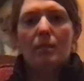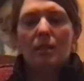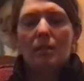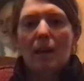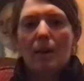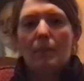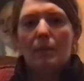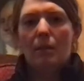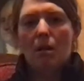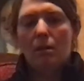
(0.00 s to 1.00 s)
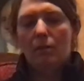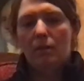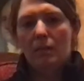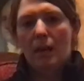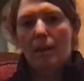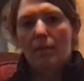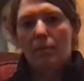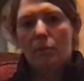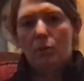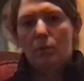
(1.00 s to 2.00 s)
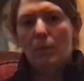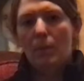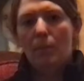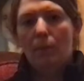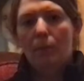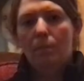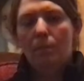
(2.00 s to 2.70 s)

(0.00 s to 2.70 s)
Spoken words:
this happening all of the time to people,